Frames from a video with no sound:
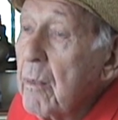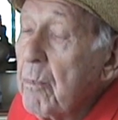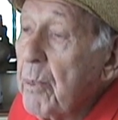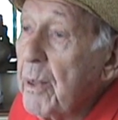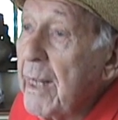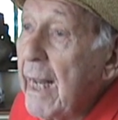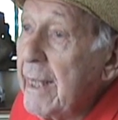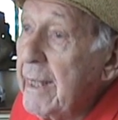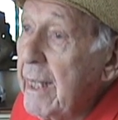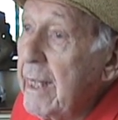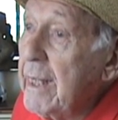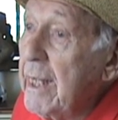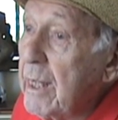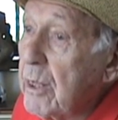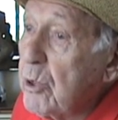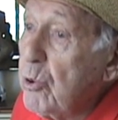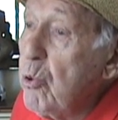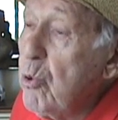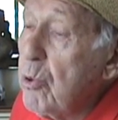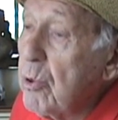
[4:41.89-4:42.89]
But I did
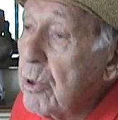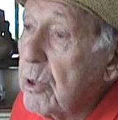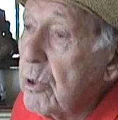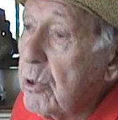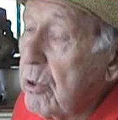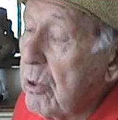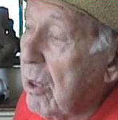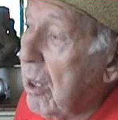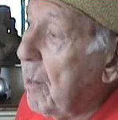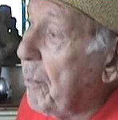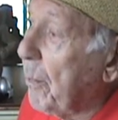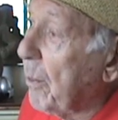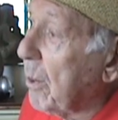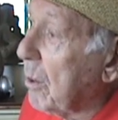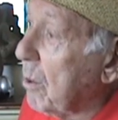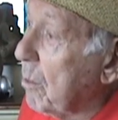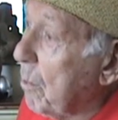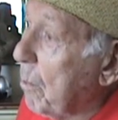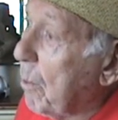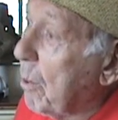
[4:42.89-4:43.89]
get a couple
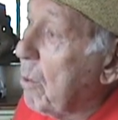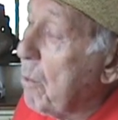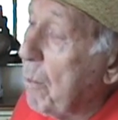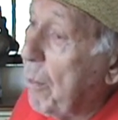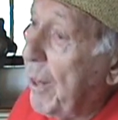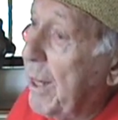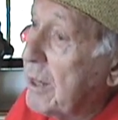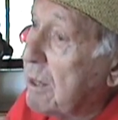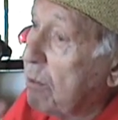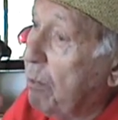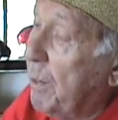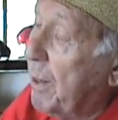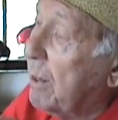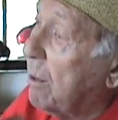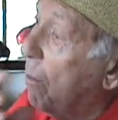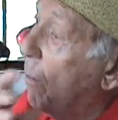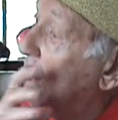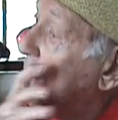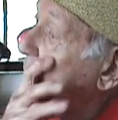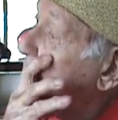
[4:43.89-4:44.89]
of complaints,
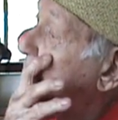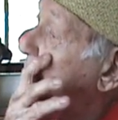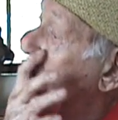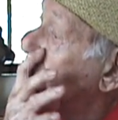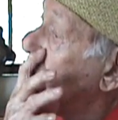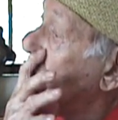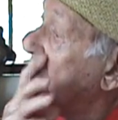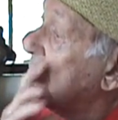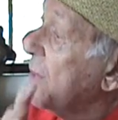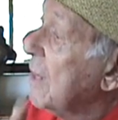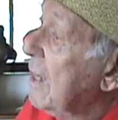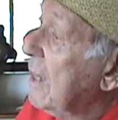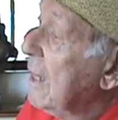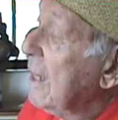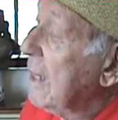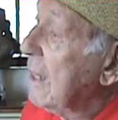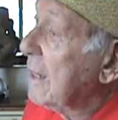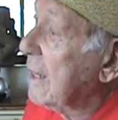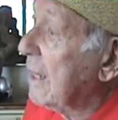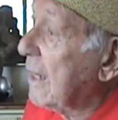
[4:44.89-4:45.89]
speaking about commercial,
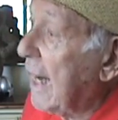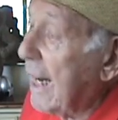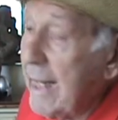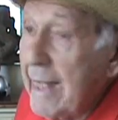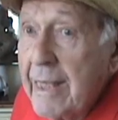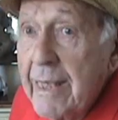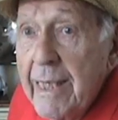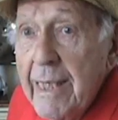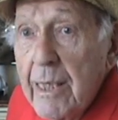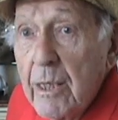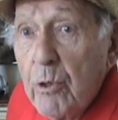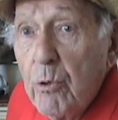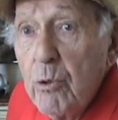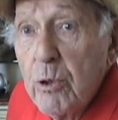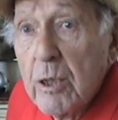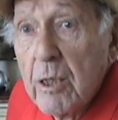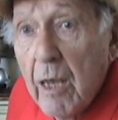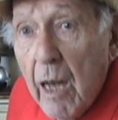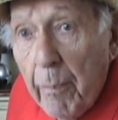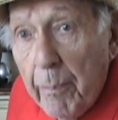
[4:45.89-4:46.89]
that I didn't get too
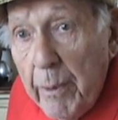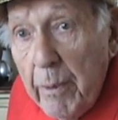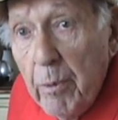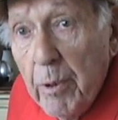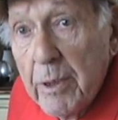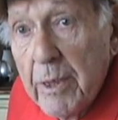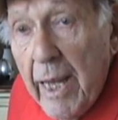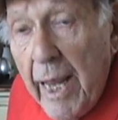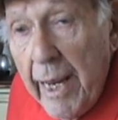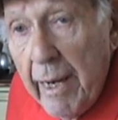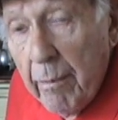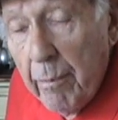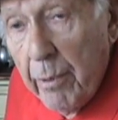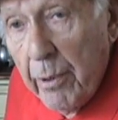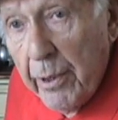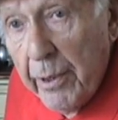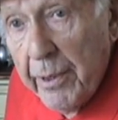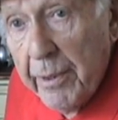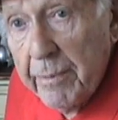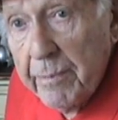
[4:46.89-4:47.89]
sloppy with the
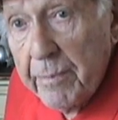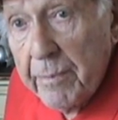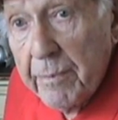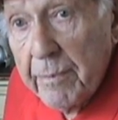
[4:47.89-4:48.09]
hamburger.